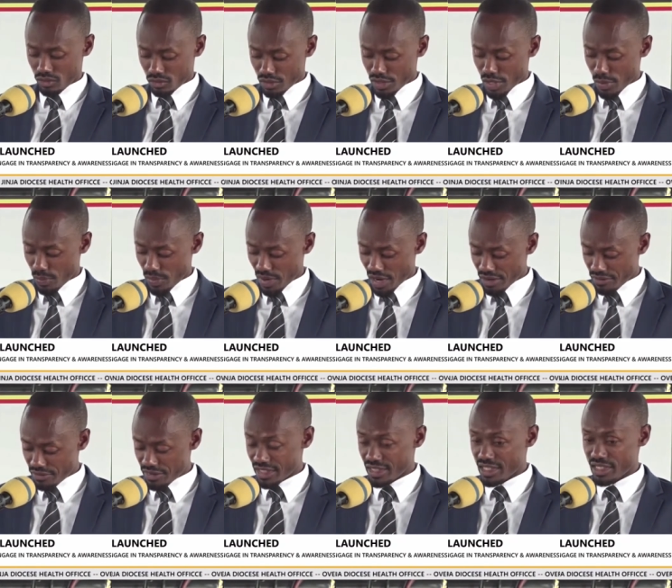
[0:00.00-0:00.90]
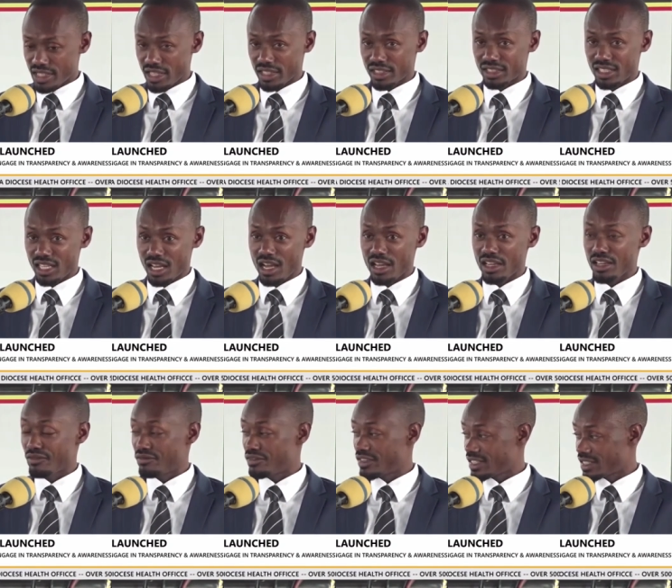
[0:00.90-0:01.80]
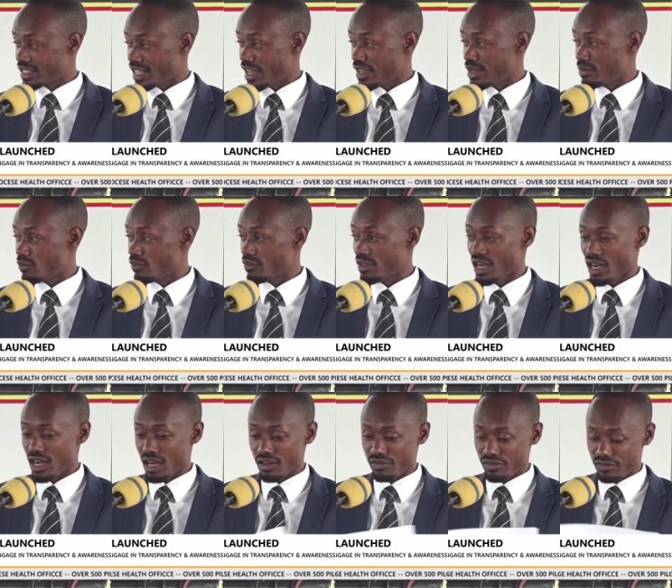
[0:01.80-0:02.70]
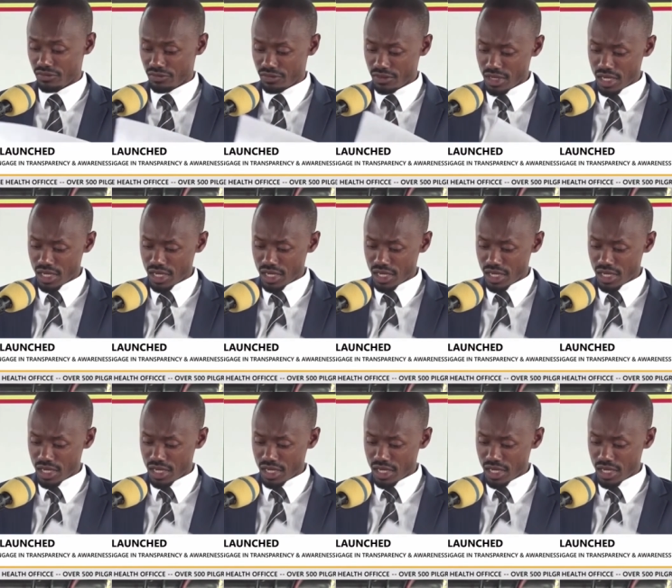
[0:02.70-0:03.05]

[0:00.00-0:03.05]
to the private sector every time we have